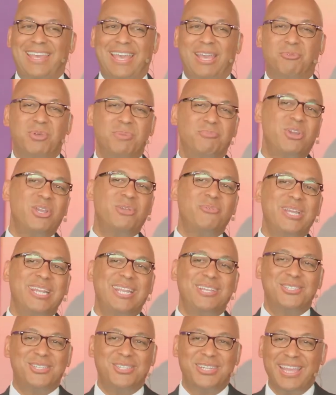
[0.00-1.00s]
We bring
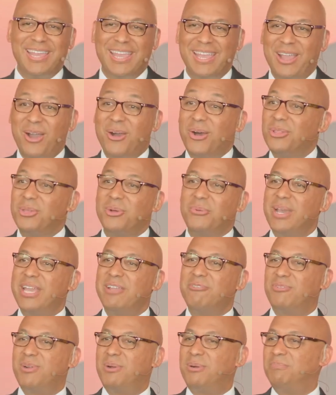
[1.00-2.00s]
greetings today all the way
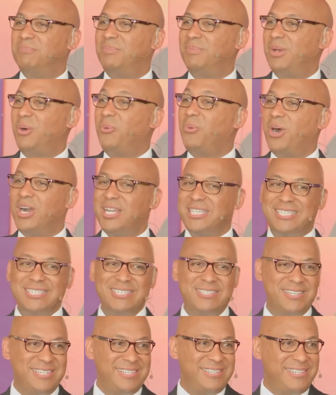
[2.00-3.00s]
from
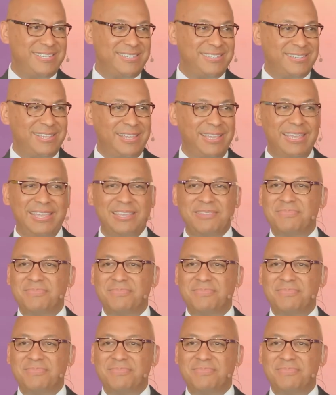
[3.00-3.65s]
Washington, D.C.,